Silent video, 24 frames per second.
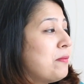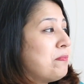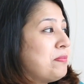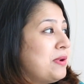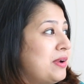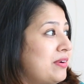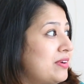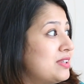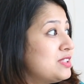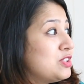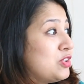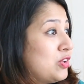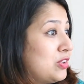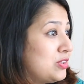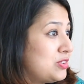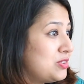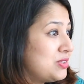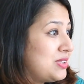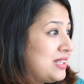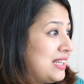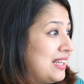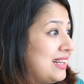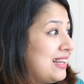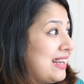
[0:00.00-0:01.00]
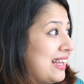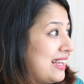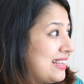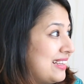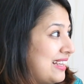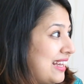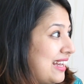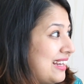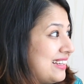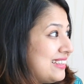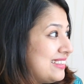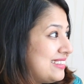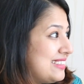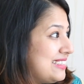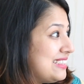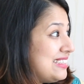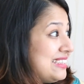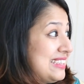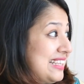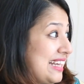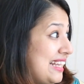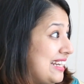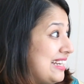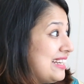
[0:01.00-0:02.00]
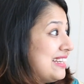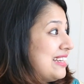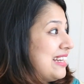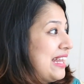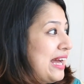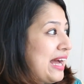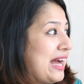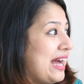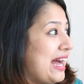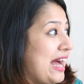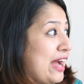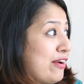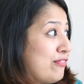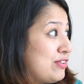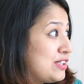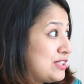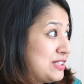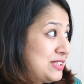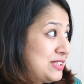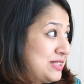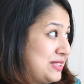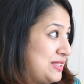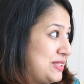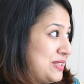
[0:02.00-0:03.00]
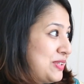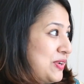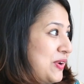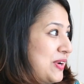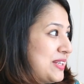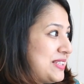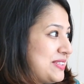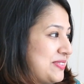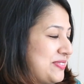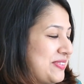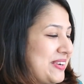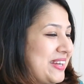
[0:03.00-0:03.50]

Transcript: our parents also think like that. Till then, I was not